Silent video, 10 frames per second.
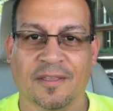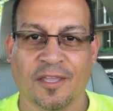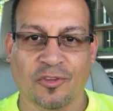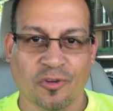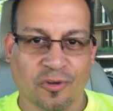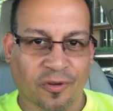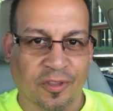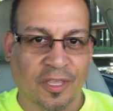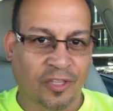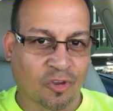And
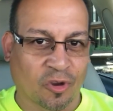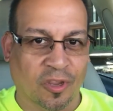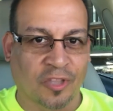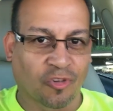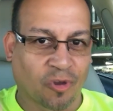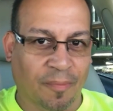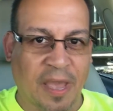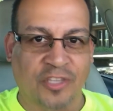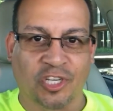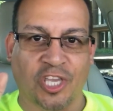in your
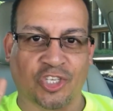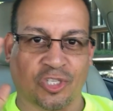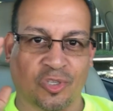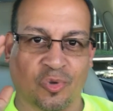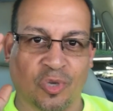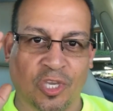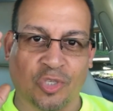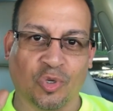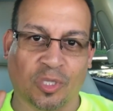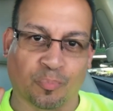imagination,
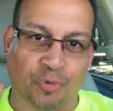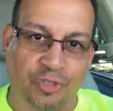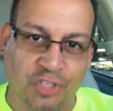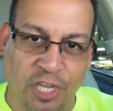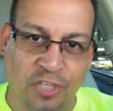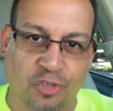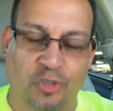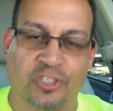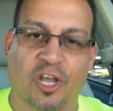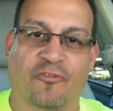you can project
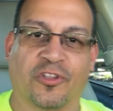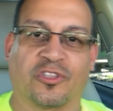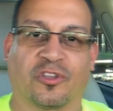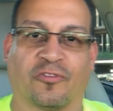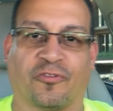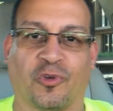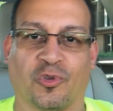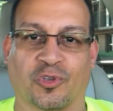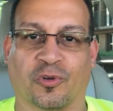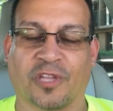yourself into the
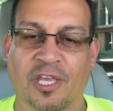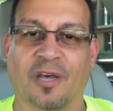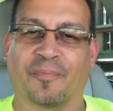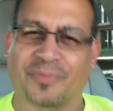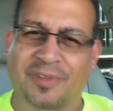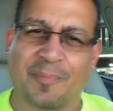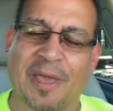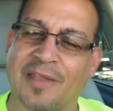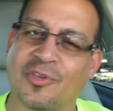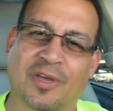future. Think of,
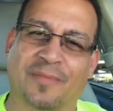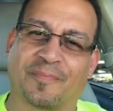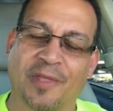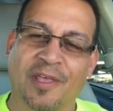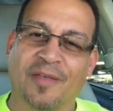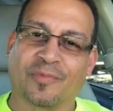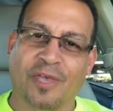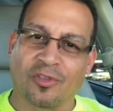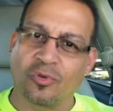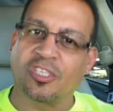man,
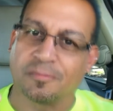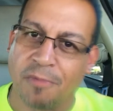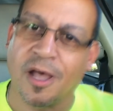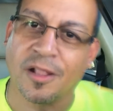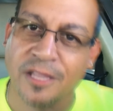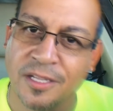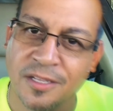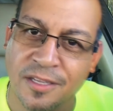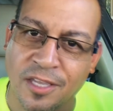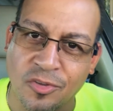can you smell it?
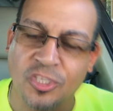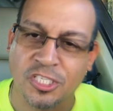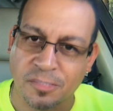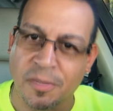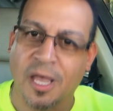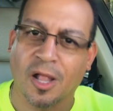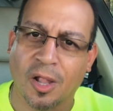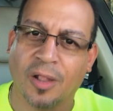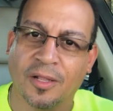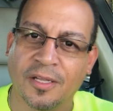Can you
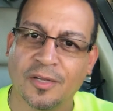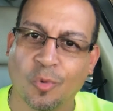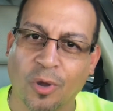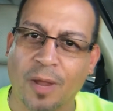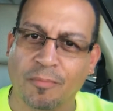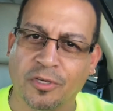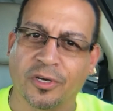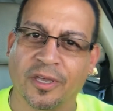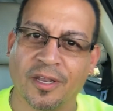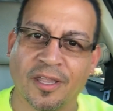smell what I'm
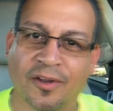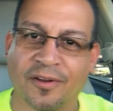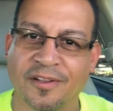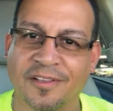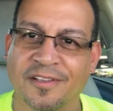cooking here?